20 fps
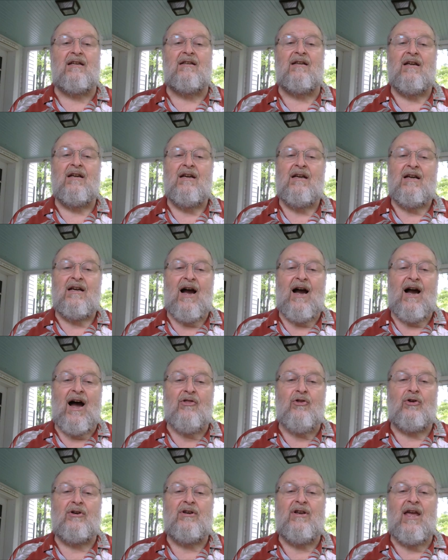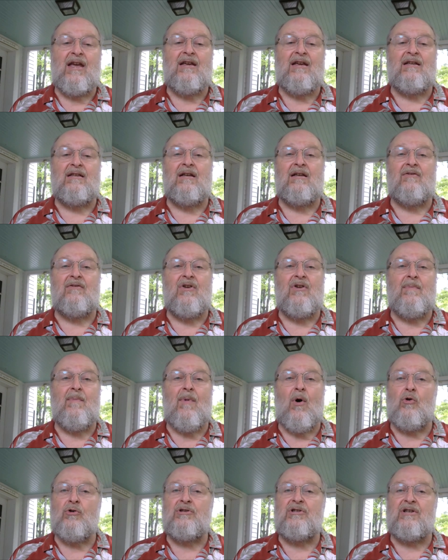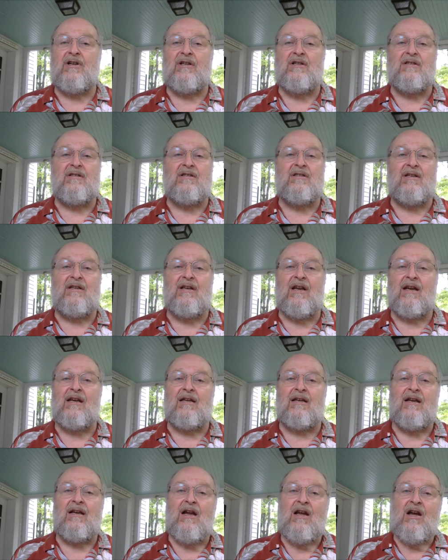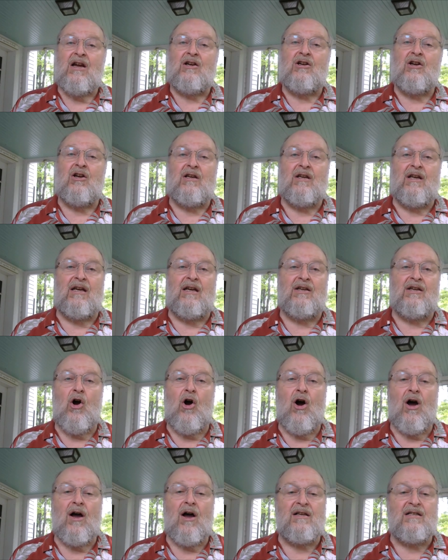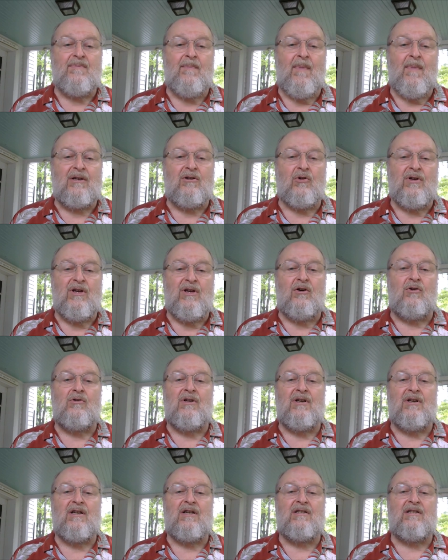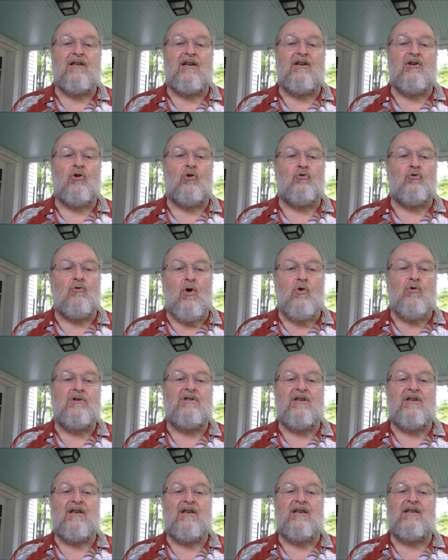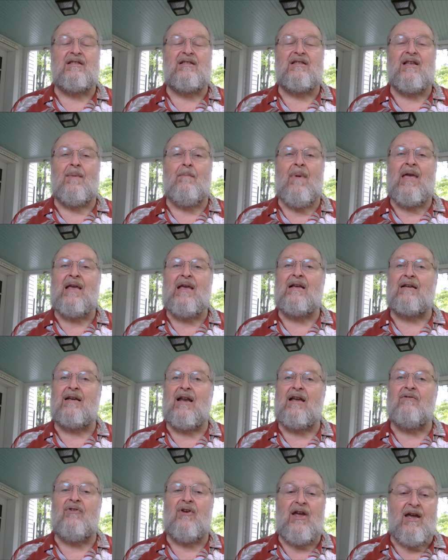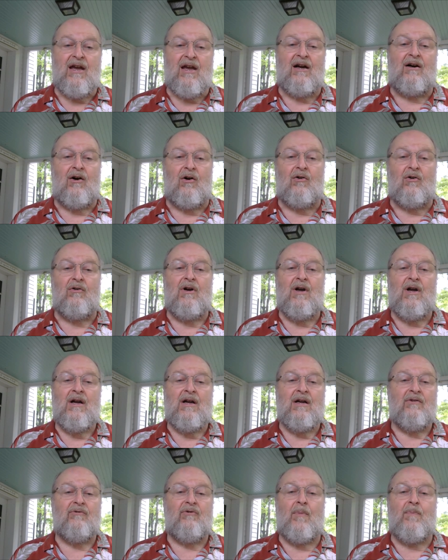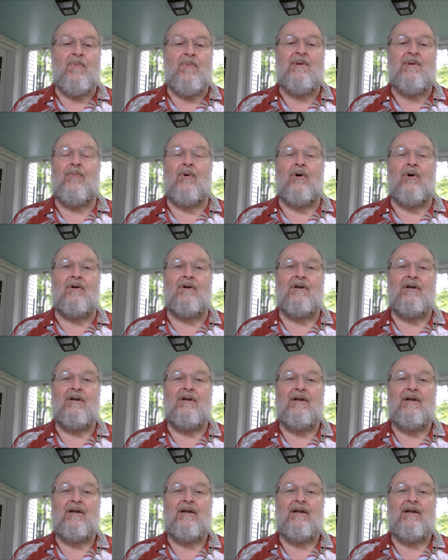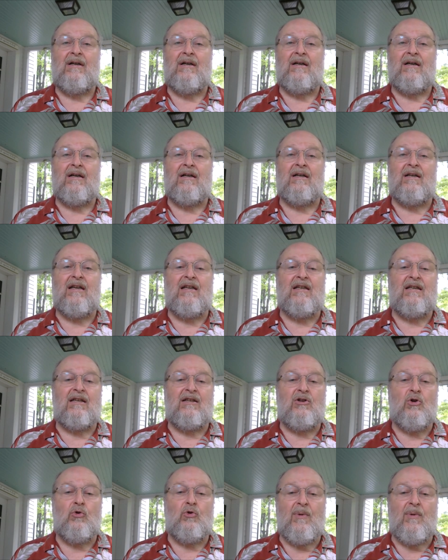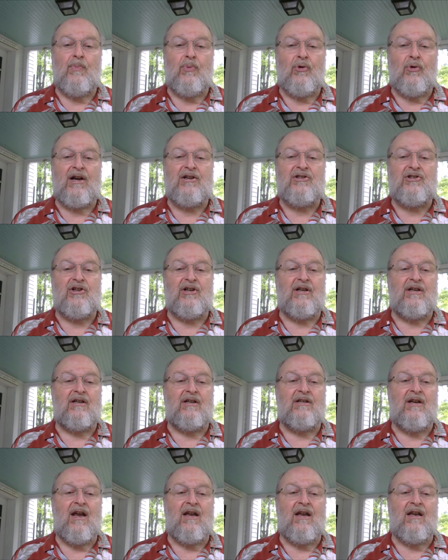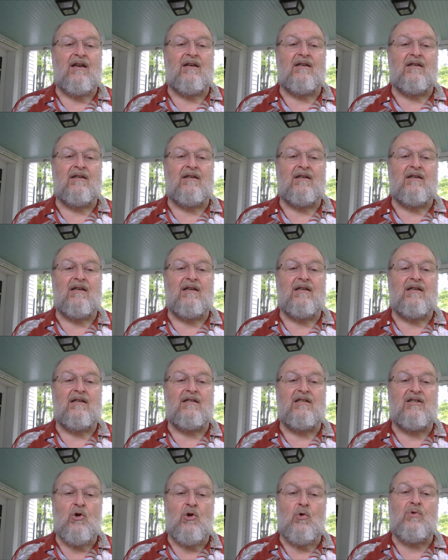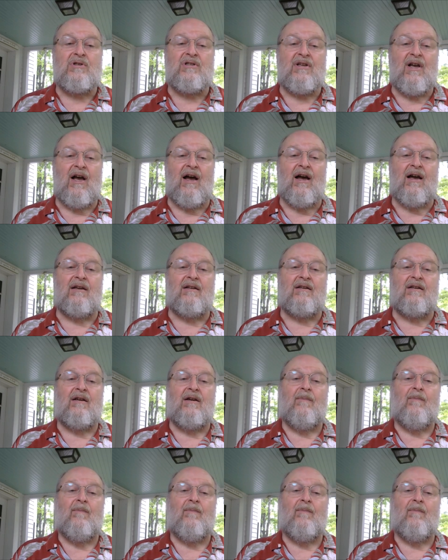and other negative emotions, and it can cause mental illness and neuroses that make life hell for people, leading to depression and suicide.